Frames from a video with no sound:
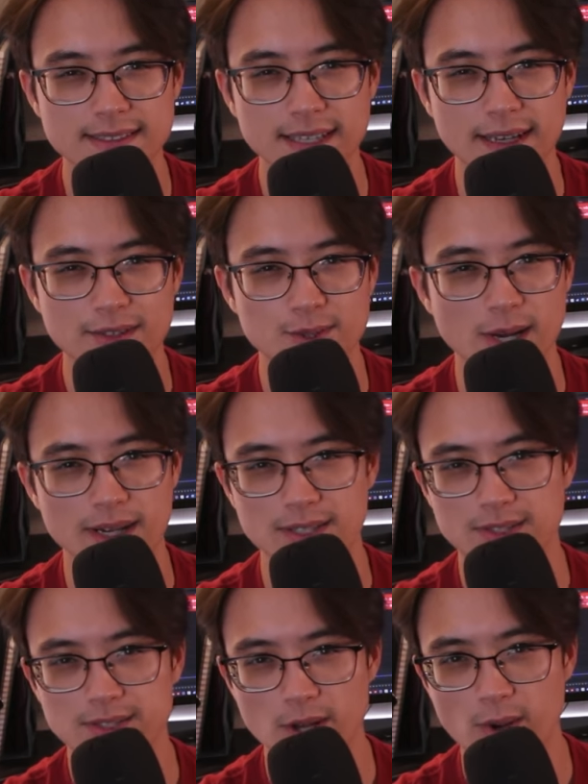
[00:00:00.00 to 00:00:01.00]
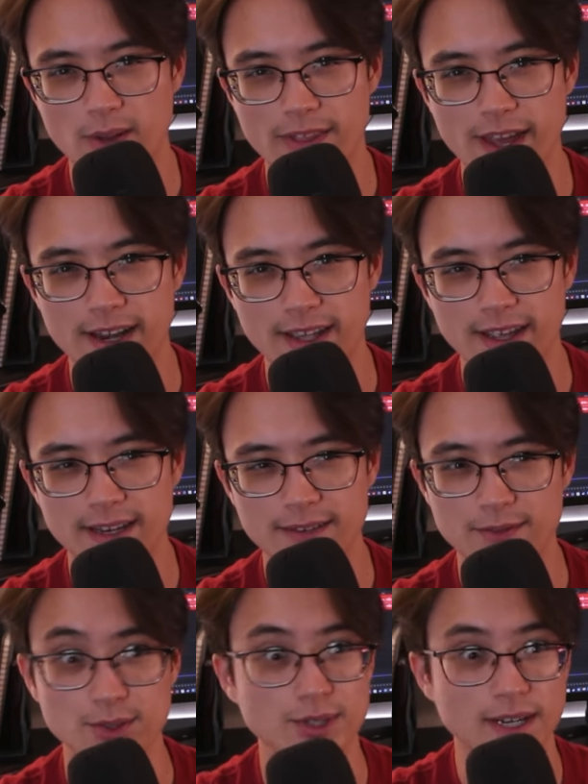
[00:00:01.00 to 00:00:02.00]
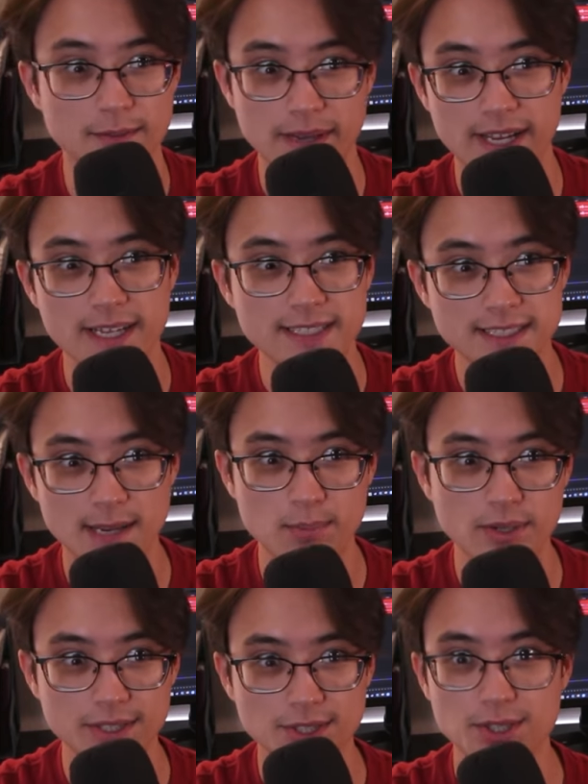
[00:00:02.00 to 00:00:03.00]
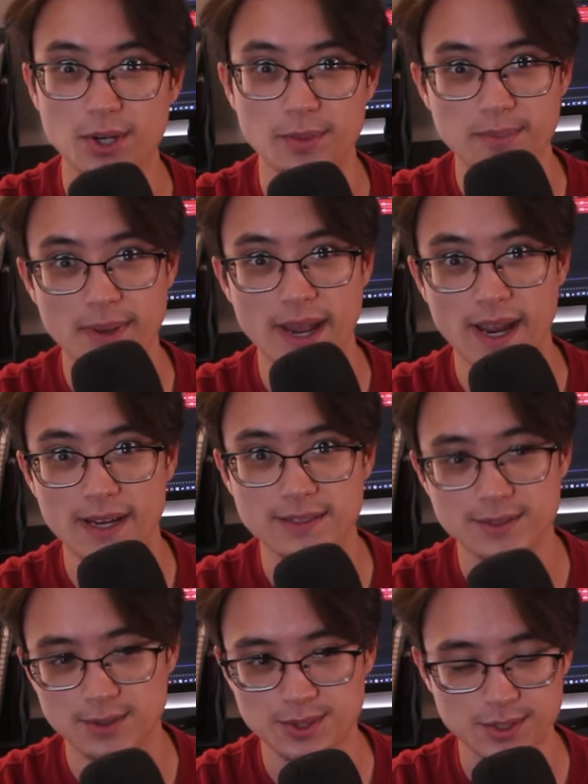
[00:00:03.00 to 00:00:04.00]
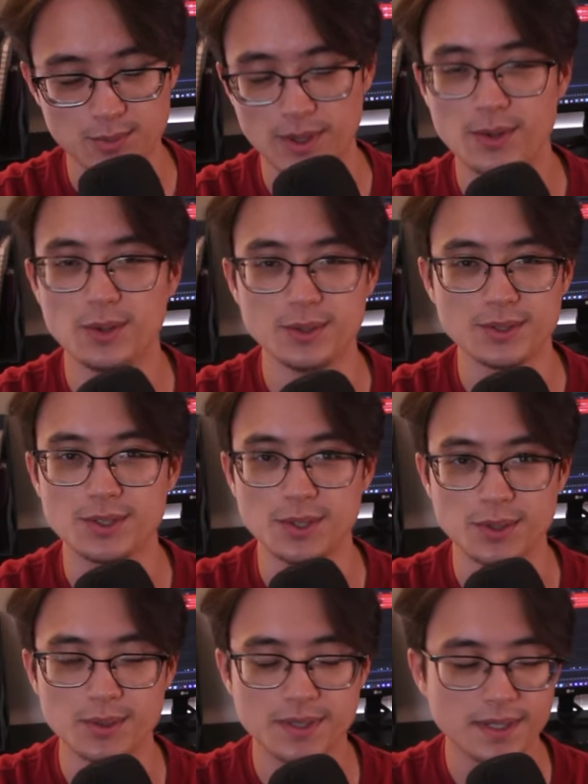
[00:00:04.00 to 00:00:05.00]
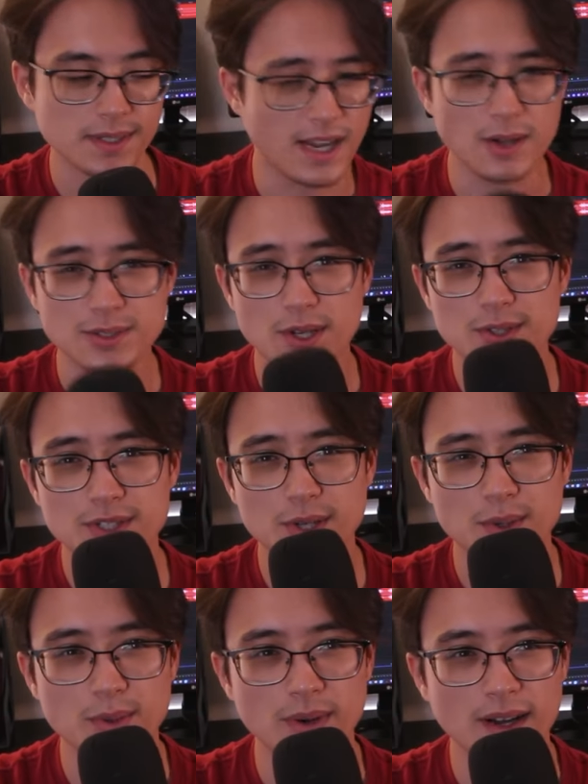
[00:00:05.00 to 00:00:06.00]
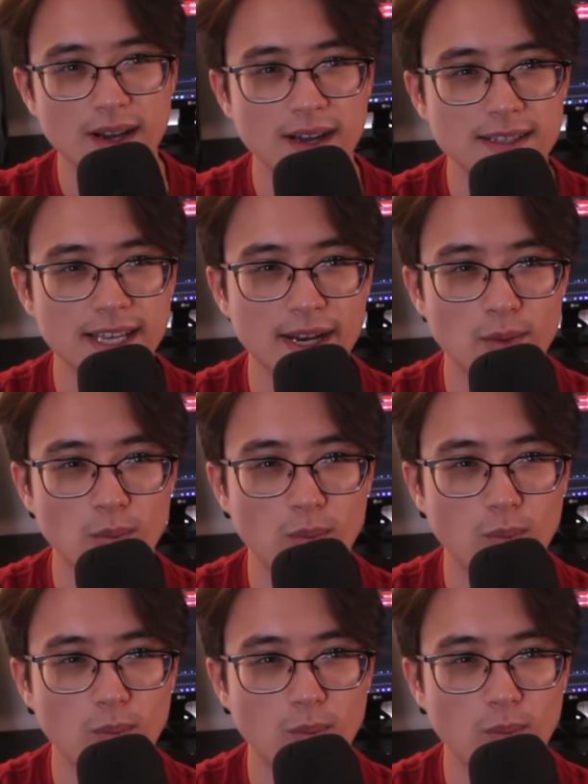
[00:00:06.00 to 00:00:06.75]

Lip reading: like trying to sew all that in if you're trying to make it a separate shirt and pants or just one whole suit. I was also like,